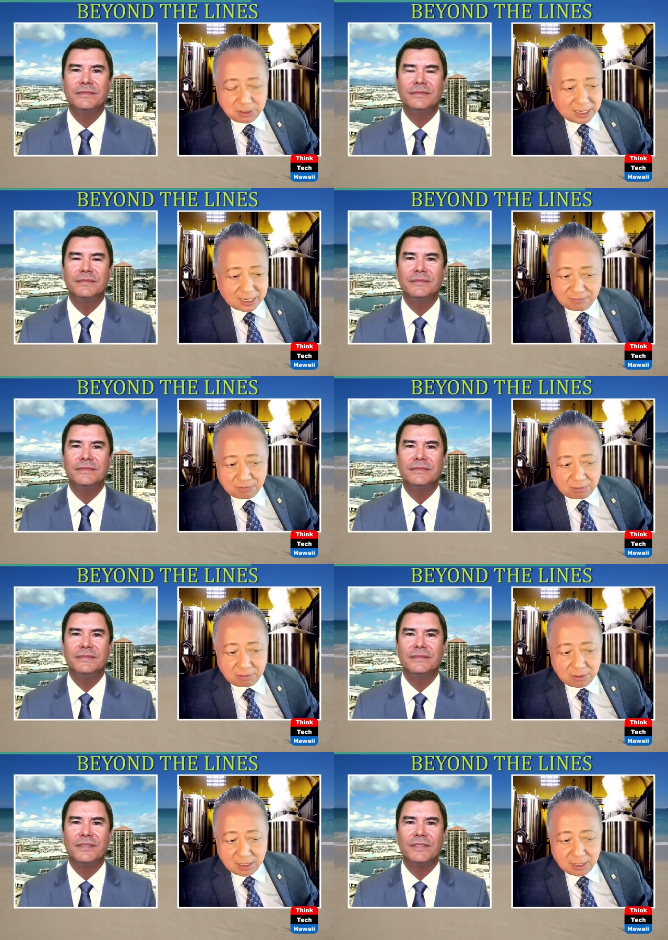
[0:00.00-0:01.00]
Speaker 1: we got it
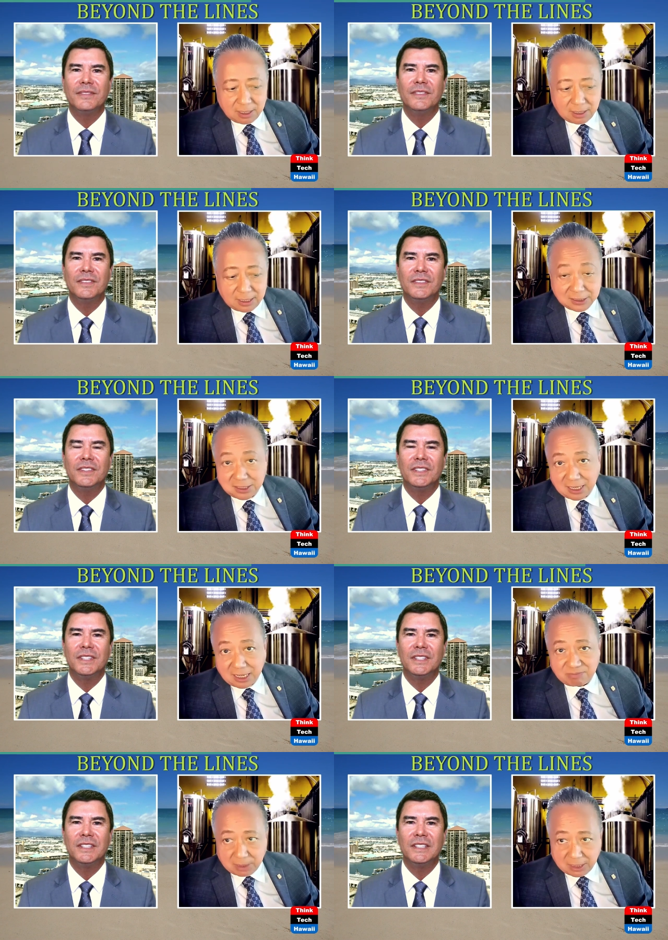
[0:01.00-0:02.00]
for less than
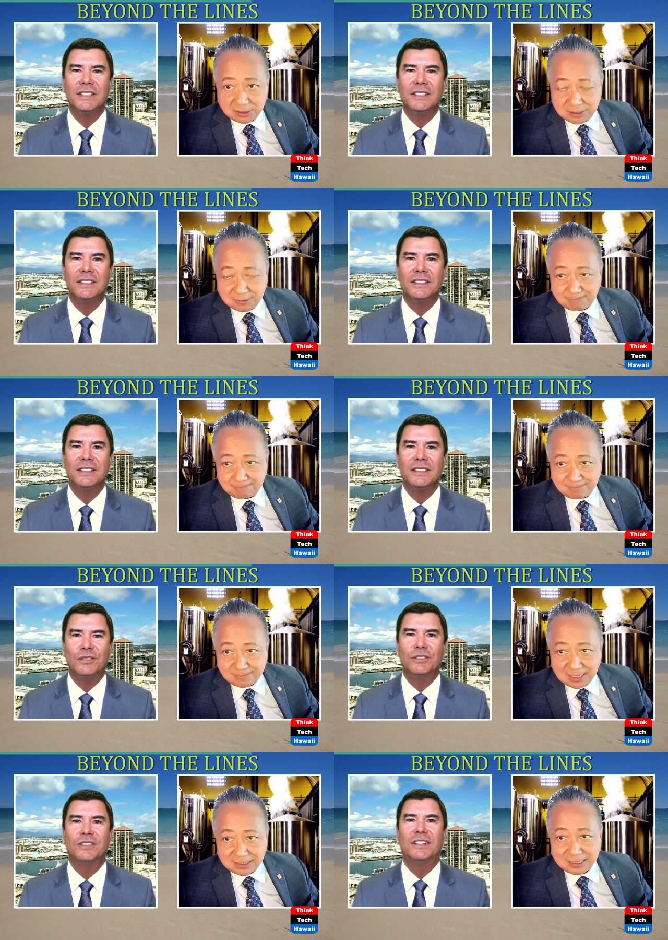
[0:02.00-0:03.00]
half price.
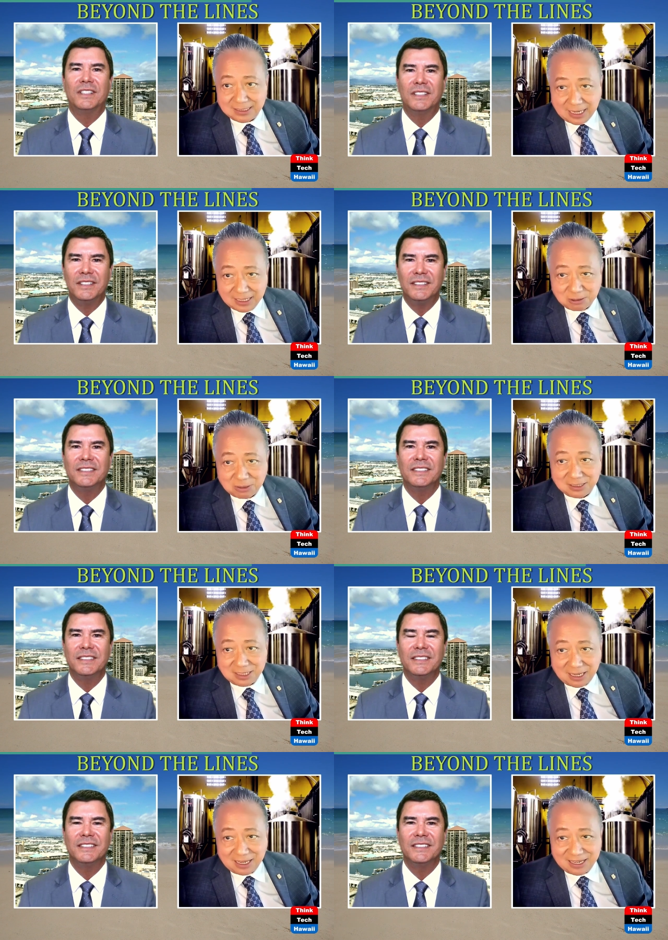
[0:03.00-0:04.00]
And the day, so the
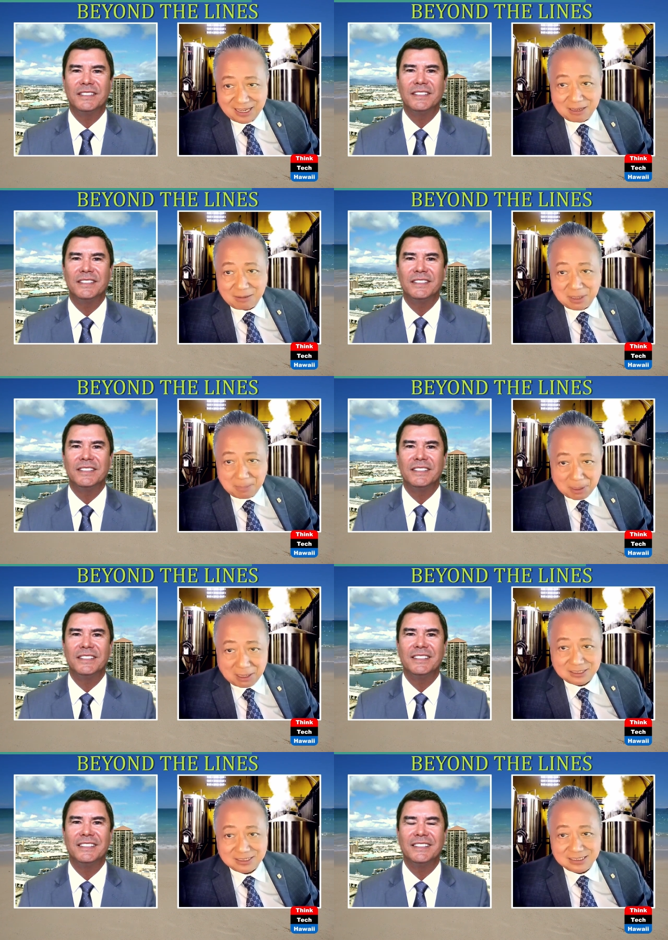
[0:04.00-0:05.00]
day A&B
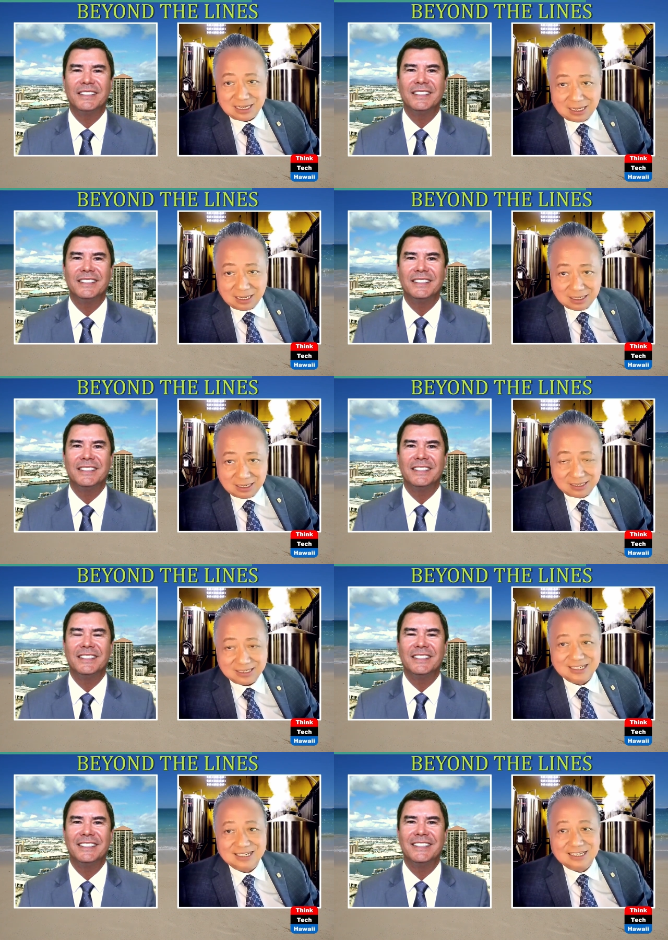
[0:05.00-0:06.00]
bought
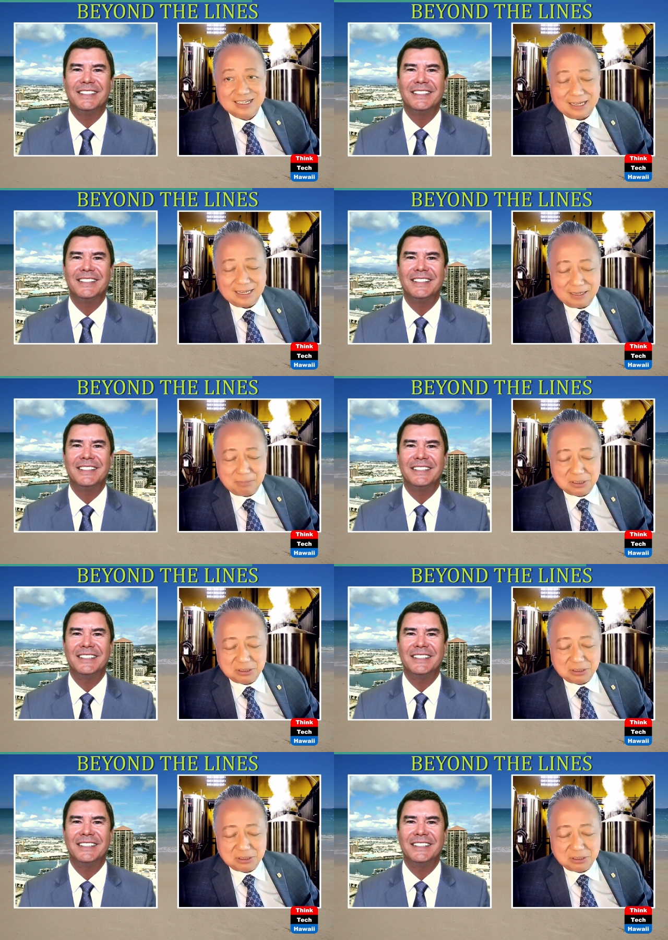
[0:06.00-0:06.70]
Kahala and